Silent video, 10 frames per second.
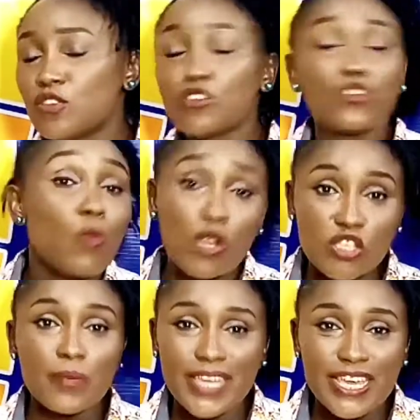you want to
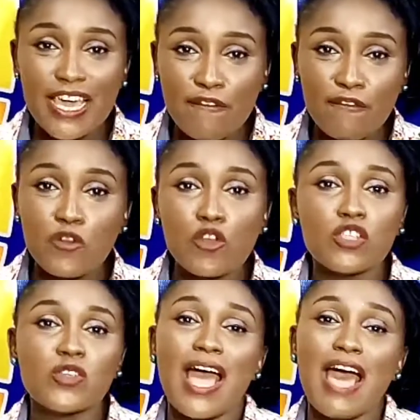be careful not
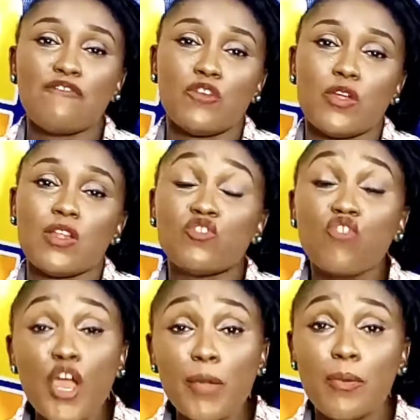to have your
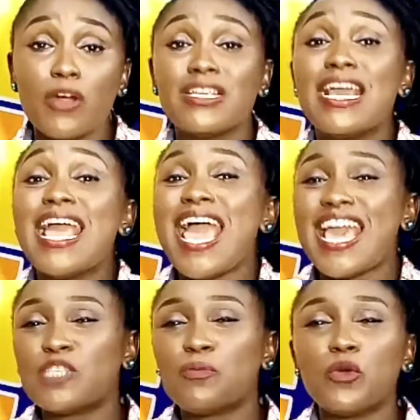drawing board
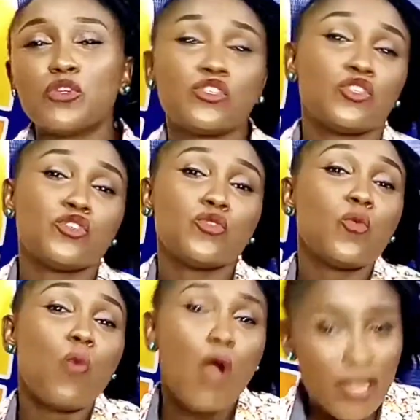exposed to
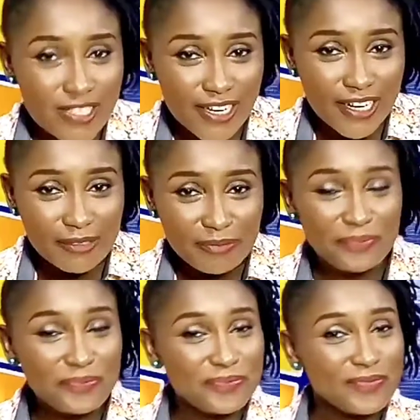water.
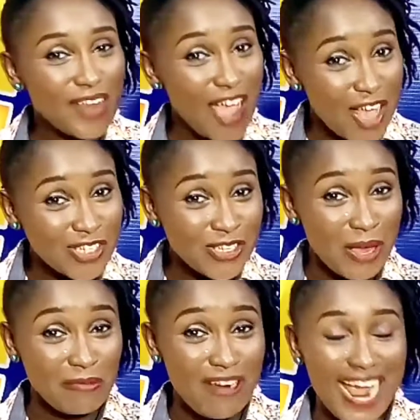
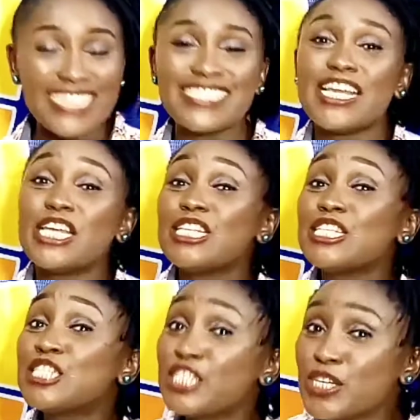Awesome, right?
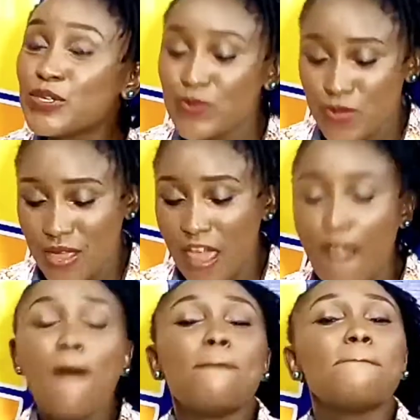2,
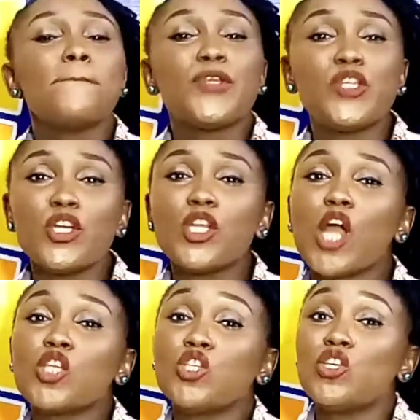do
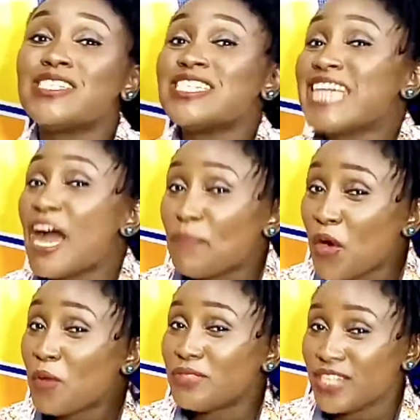not use sharp
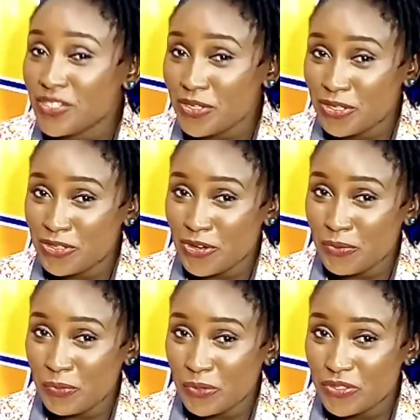objects on your drawing
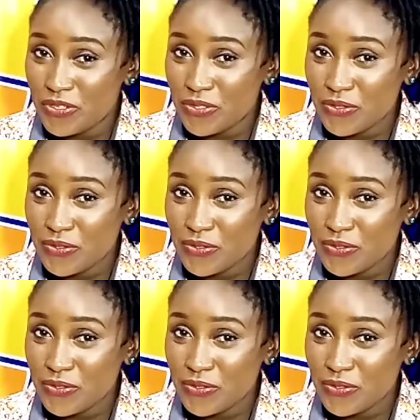boards